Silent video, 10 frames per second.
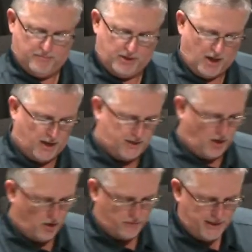But God
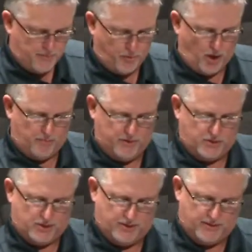had already
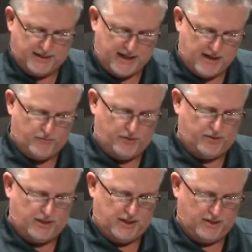promised that
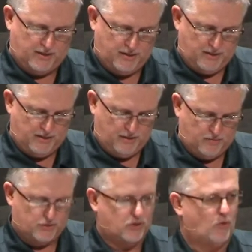everything
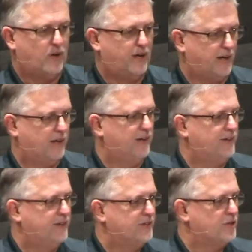was going
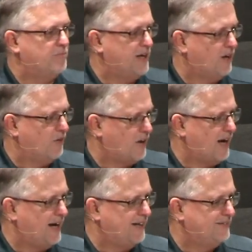to be all
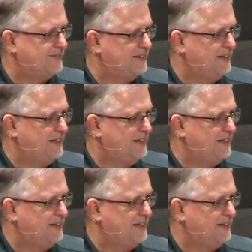right.